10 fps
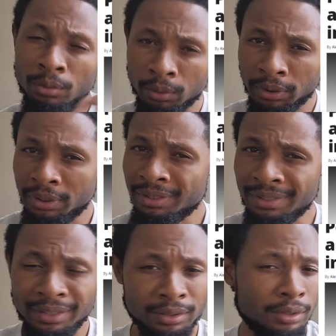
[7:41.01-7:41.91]
Oregon
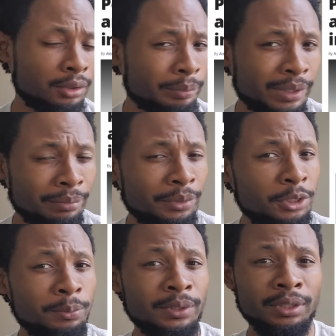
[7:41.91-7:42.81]
is not talked about
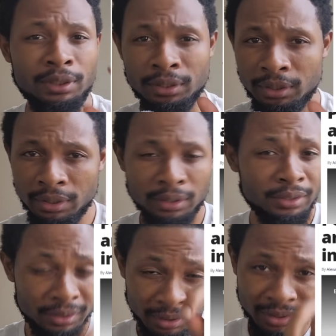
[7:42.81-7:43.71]
much, but in
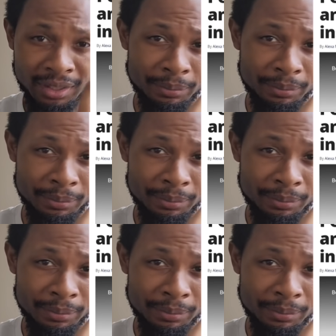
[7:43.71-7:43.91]
here in this